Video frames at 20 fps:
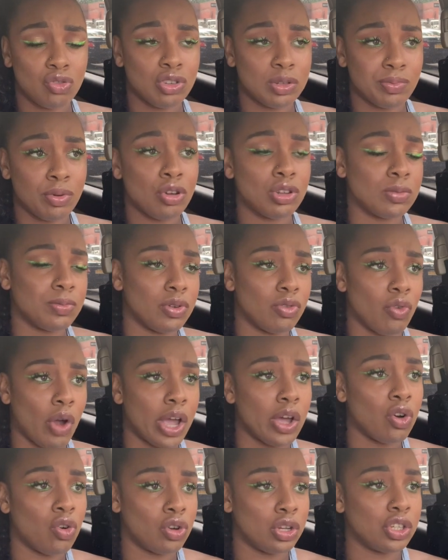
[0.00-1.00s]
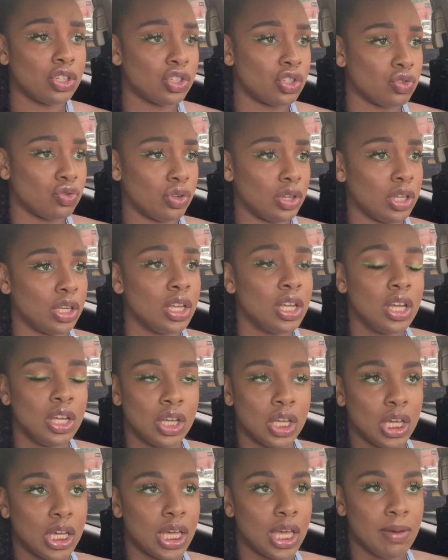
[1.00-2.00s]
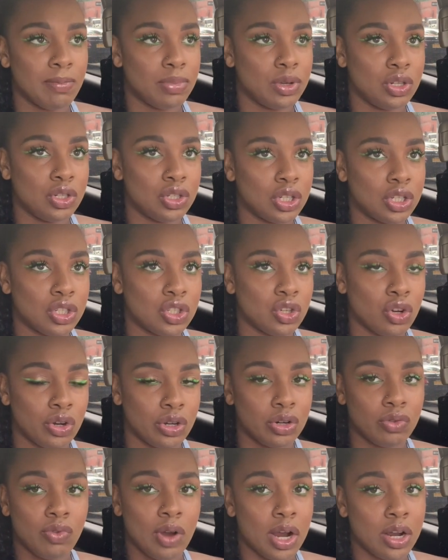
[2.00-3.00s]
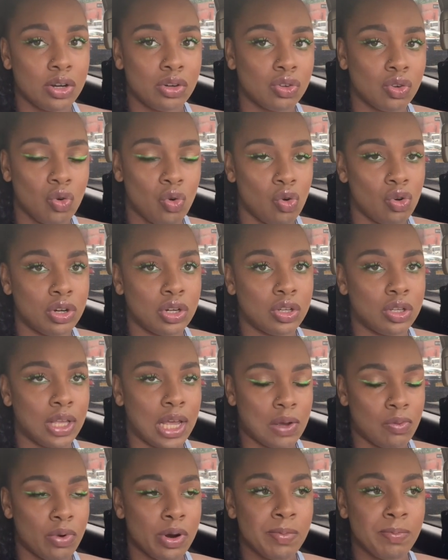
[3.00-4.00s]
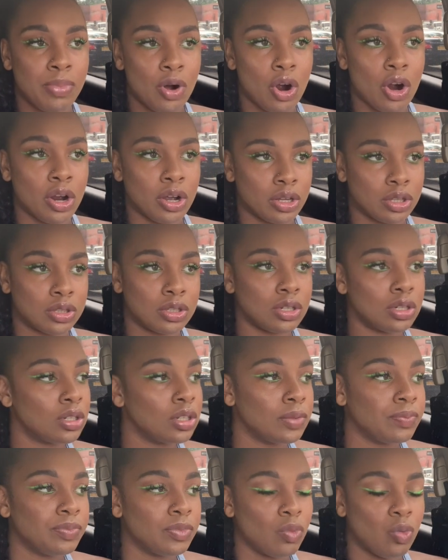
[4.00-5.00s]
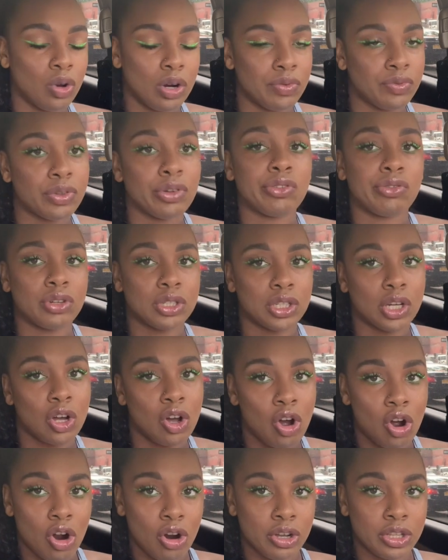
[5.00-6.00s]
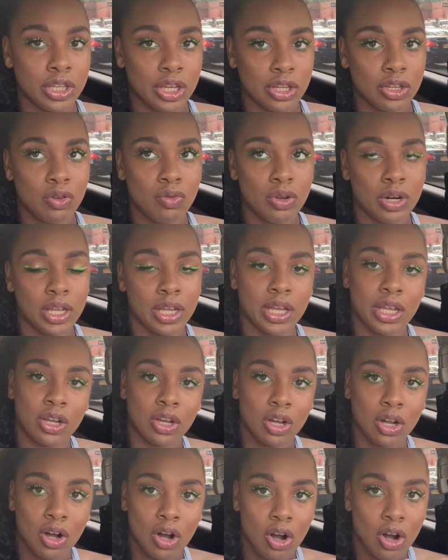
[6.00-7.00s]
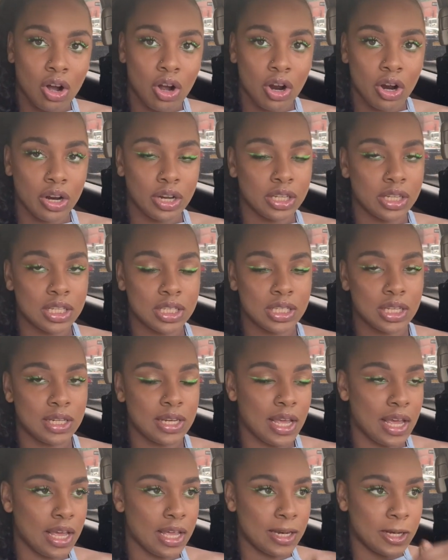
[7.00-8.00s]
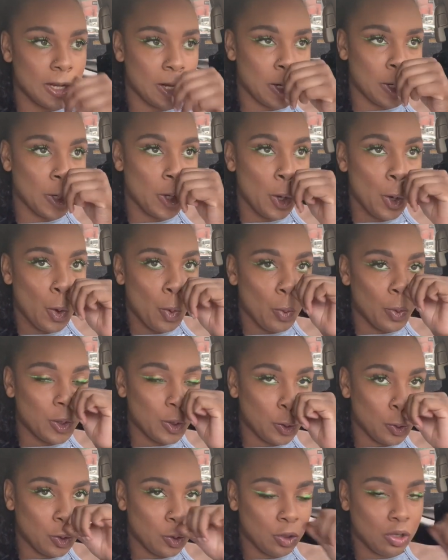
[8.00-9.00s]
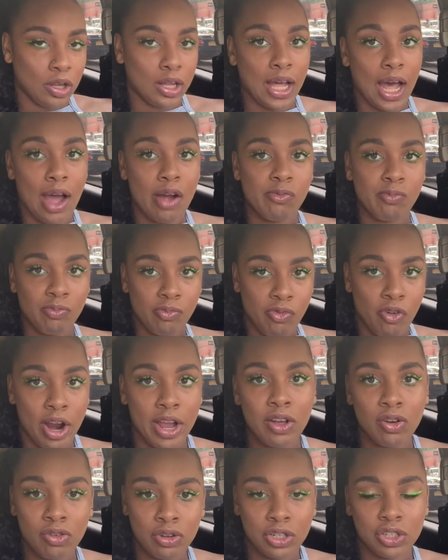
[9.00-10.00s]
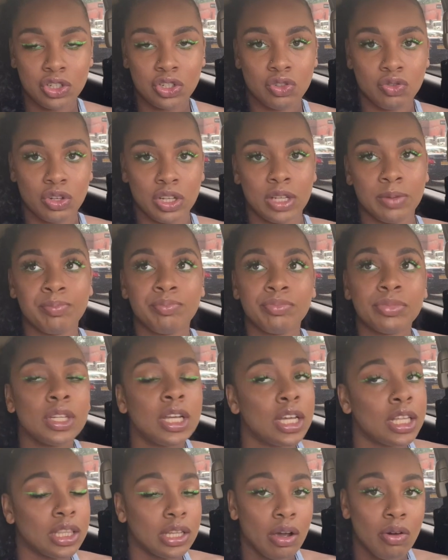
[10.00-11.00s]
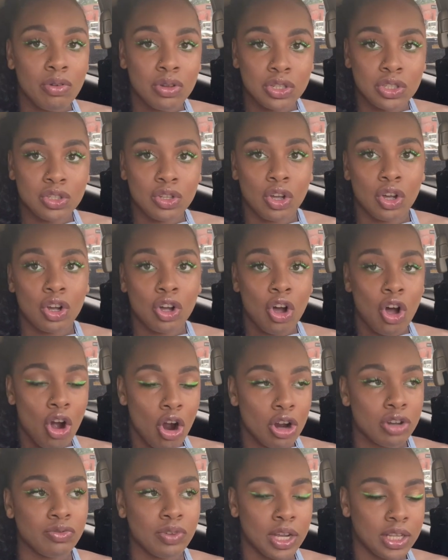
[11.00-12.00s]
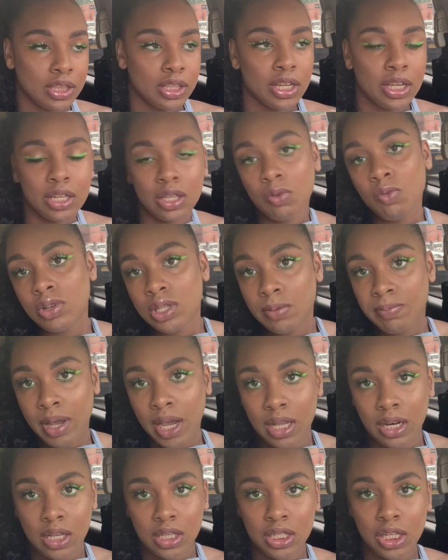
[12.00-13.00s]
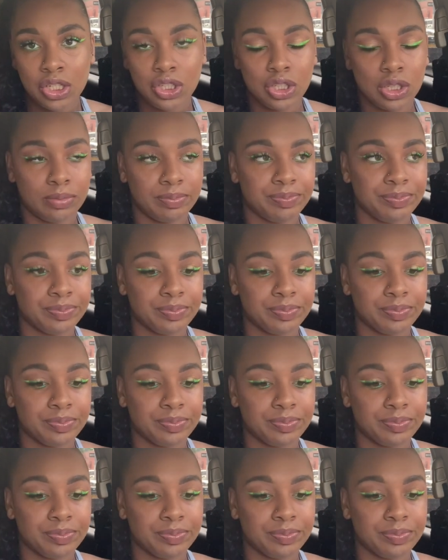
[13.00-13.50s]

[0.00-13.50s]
You're supposed to be right on the street. You can't be just turning around the corner. Like, we're parked. What if there was a car there? You would have hit a car and this and that." And then when you got right on the street, there was cars right there. You wasn't paying attention.